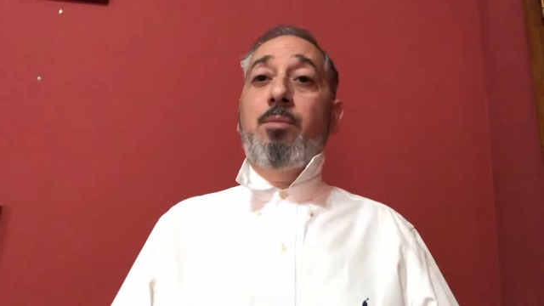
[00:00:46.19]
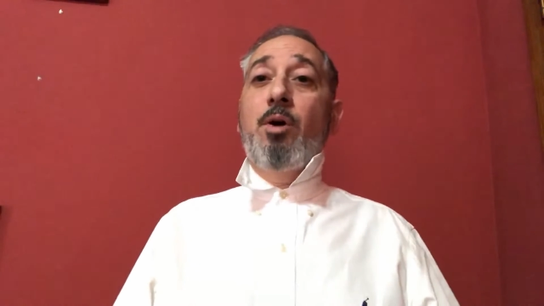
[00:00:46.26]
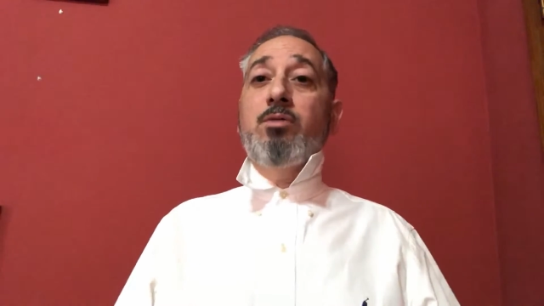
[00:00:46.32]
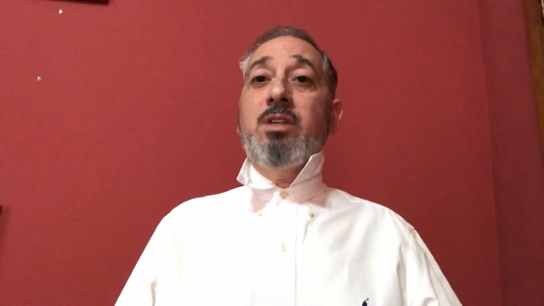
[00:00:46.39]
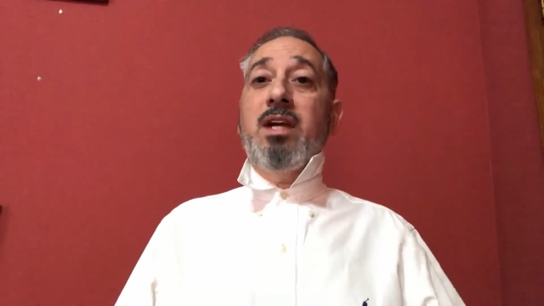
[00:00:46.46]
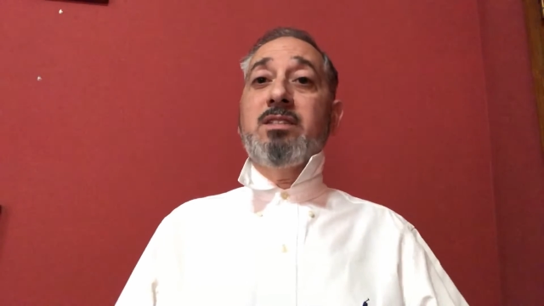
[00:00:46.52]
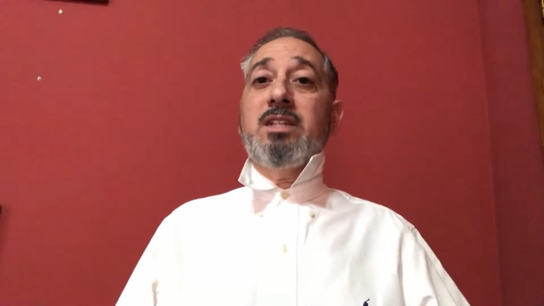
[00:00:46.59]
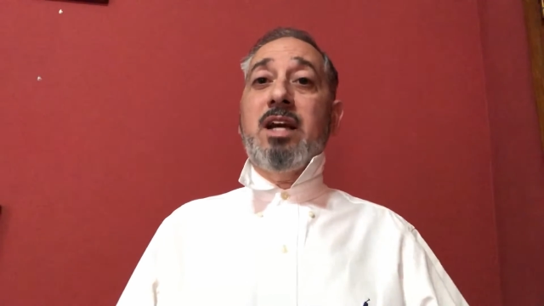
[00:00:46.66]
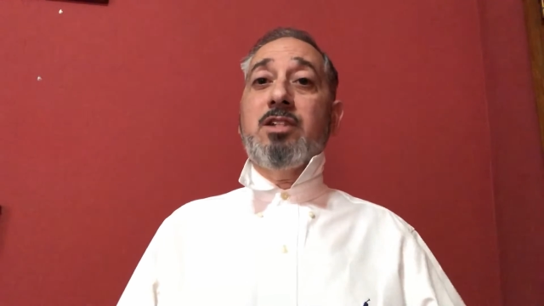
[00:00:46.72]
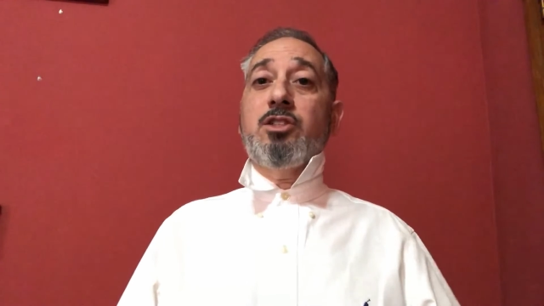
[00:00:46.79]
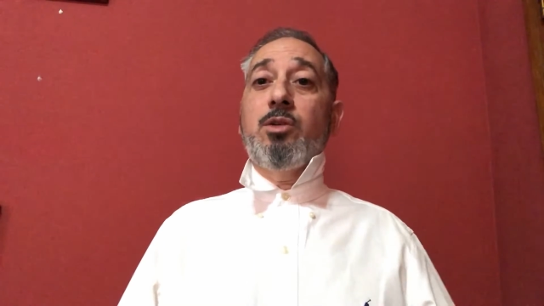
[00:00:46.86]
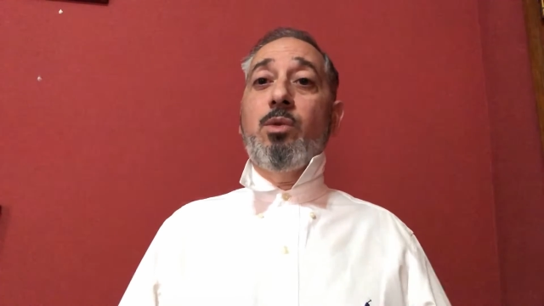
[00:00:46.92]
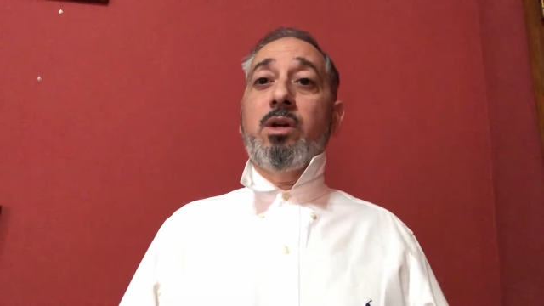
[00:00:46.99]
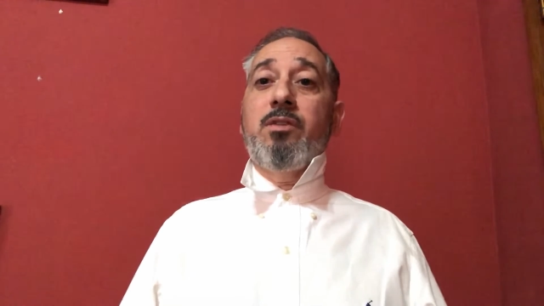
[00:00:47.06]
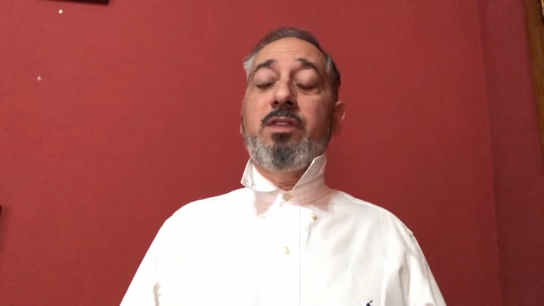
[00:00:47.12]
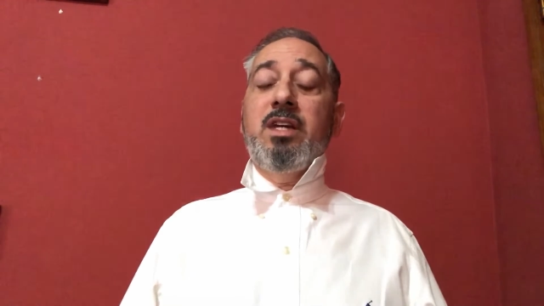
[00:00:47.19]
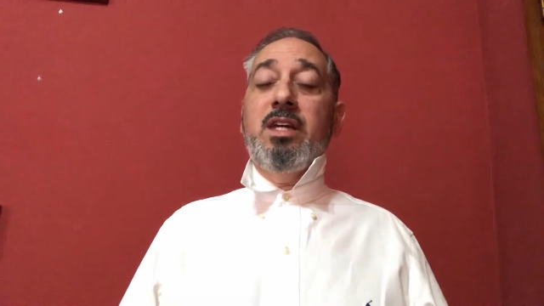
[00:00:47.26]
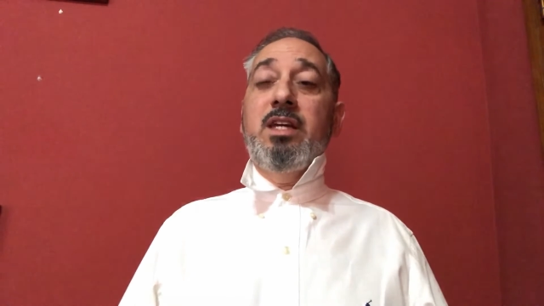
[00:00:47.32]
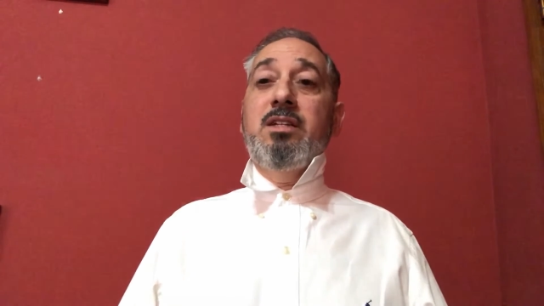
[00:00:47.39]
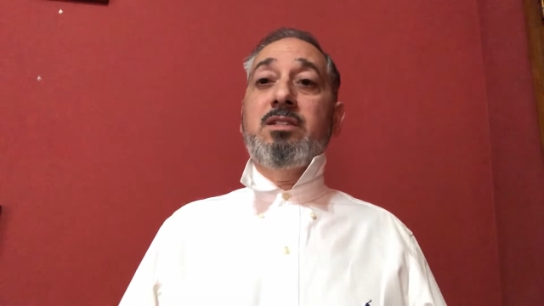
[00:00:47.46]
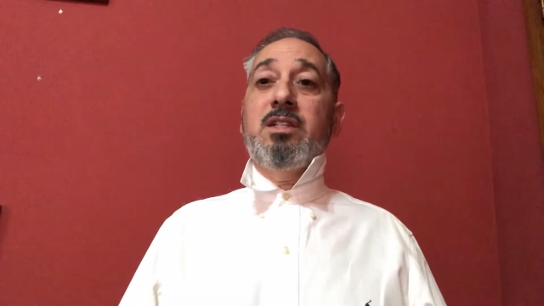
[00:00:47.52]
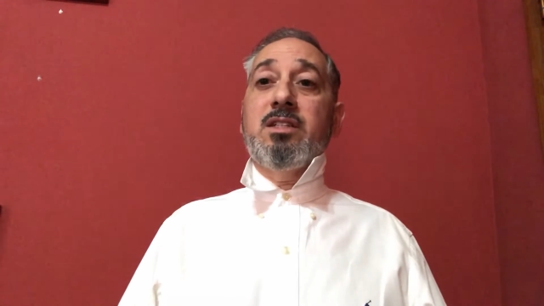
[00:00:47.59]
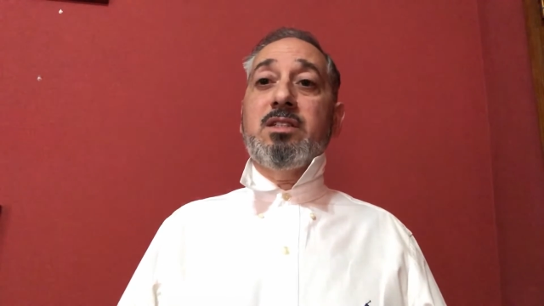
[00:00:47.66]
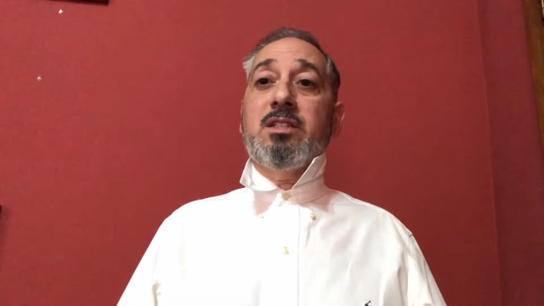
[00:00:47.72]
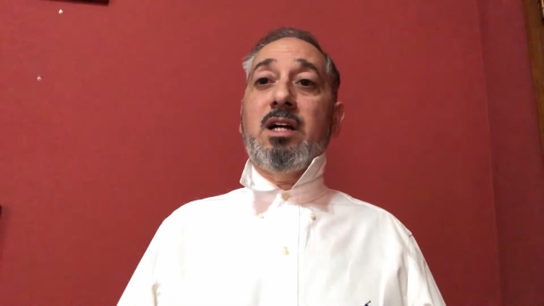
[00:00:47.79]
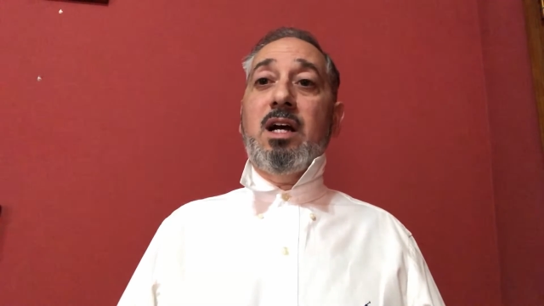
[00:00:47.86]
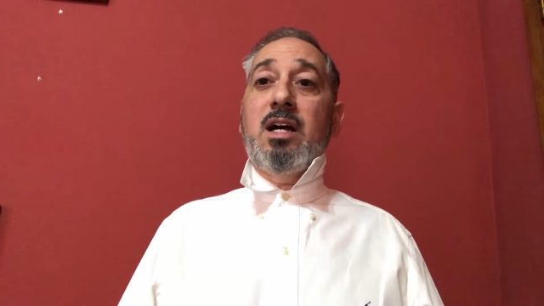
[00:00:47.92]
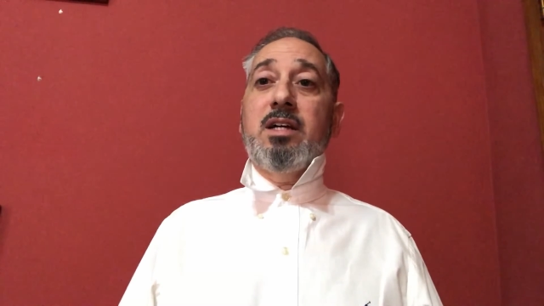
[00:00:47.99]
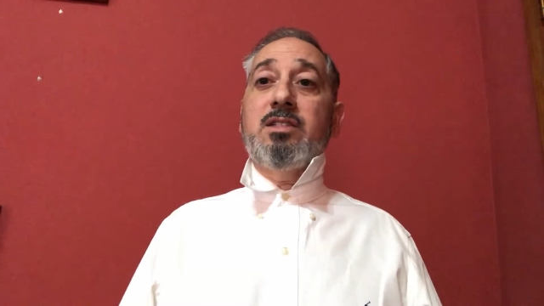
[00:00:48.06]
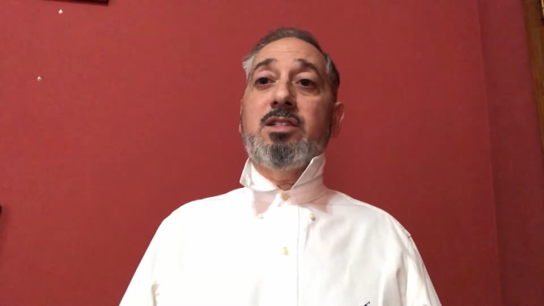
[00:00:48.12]
Bow tie is actually one of the easiest
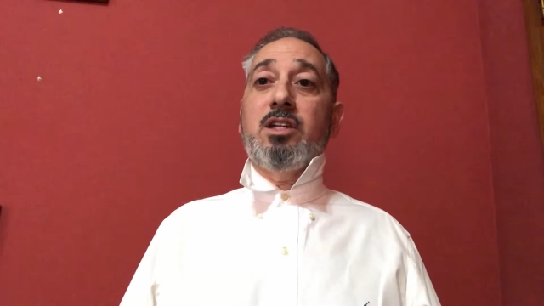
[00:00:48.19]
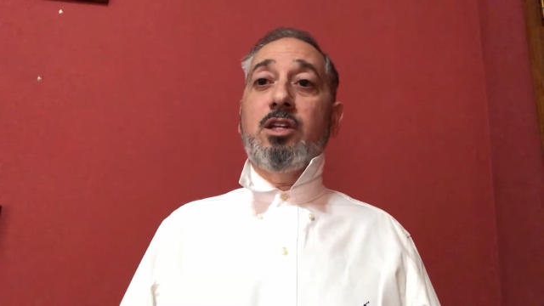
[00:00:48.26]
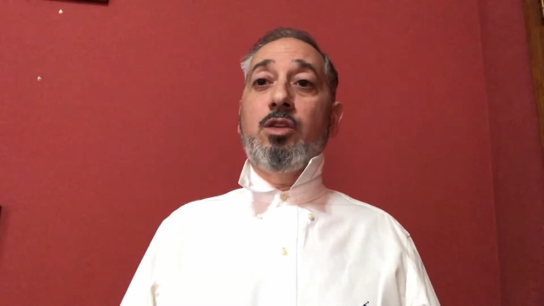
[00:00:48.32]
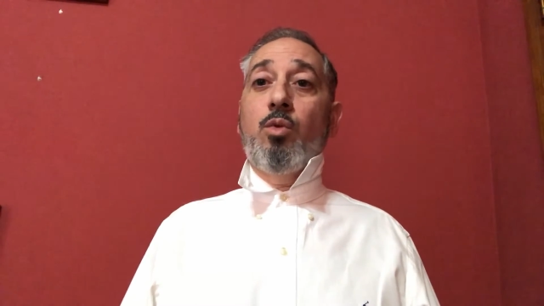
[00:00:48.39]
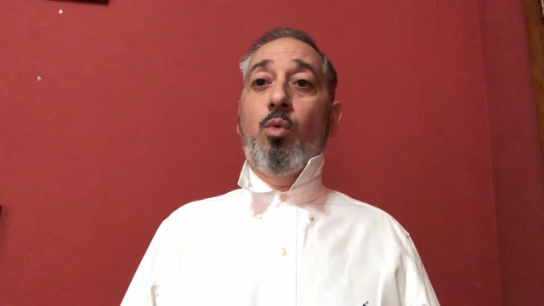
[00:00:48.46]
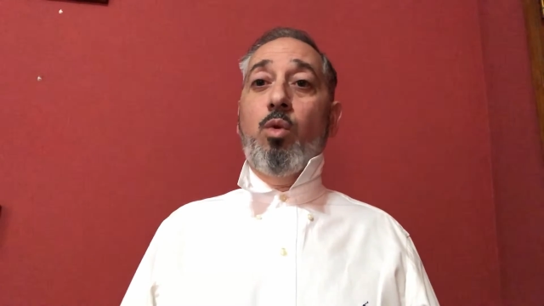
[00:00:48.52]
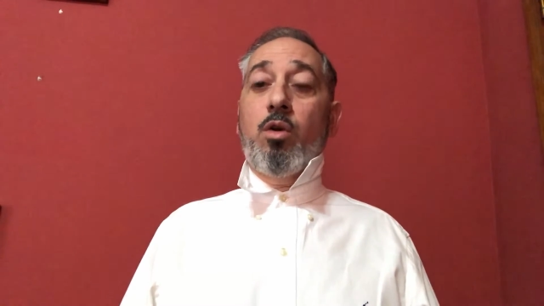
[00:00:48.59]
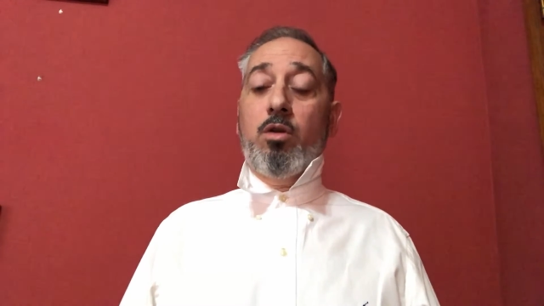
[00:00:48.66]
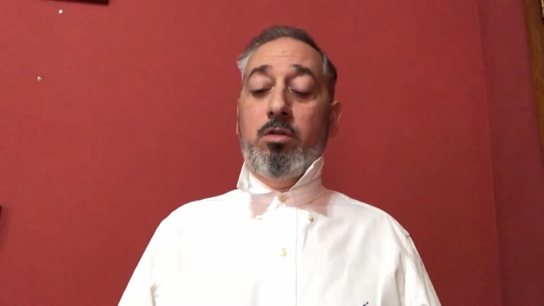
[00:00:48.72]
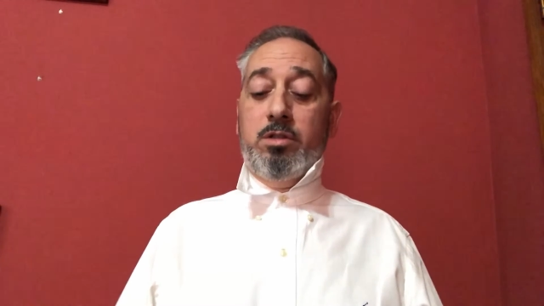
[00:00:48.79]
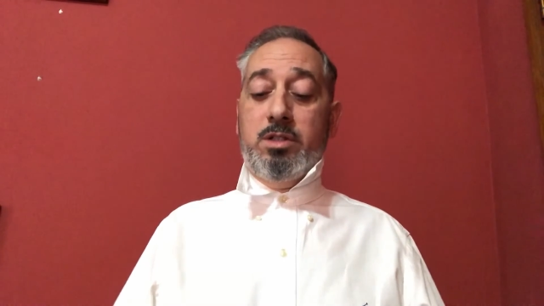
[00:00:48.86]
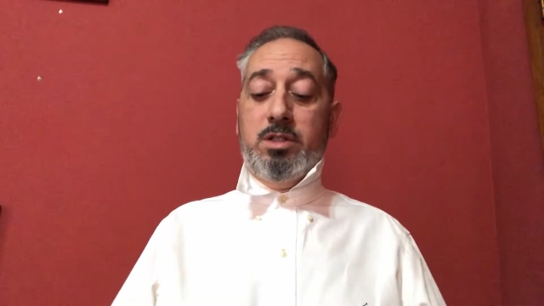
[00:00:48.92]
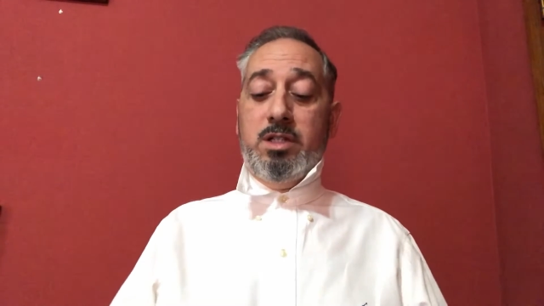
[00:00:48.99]
ties in the world